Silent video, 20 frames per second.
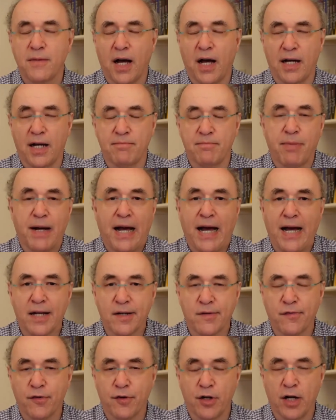and
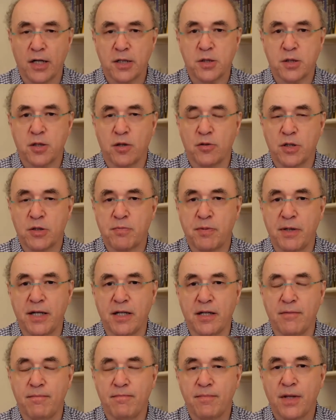bad for us, so to
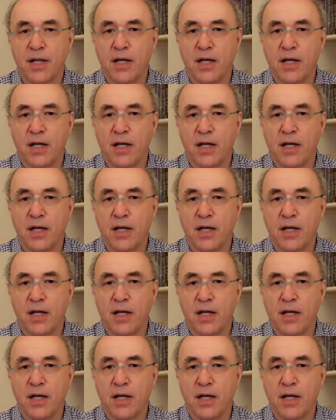speak.